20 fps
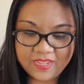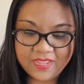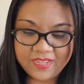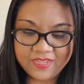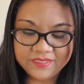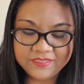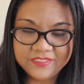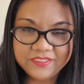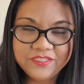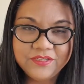
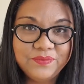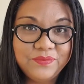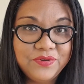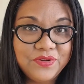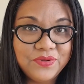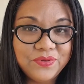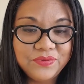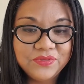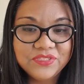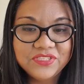has some
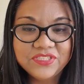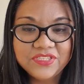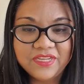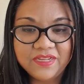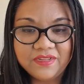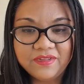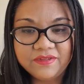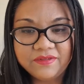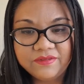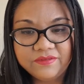notes
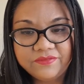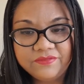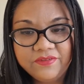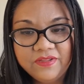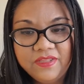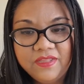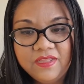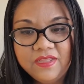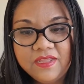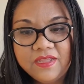
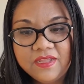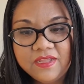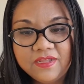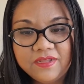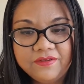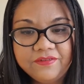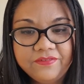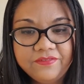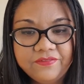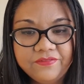of
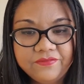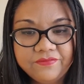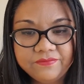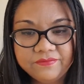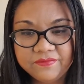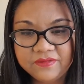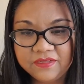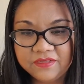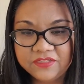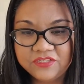uh,
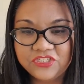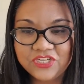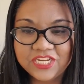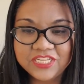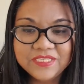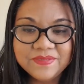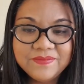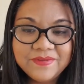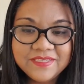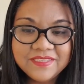
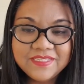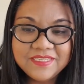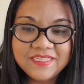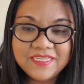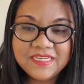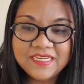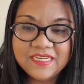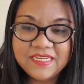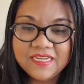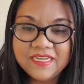jasmine
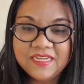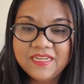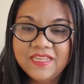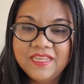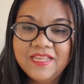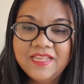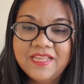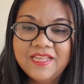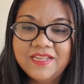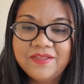tea,
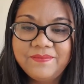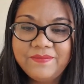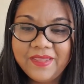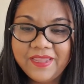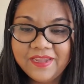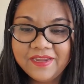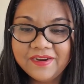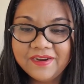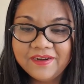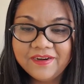uh,
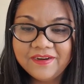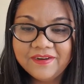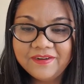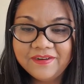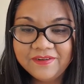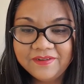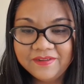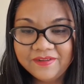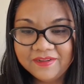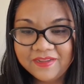pear,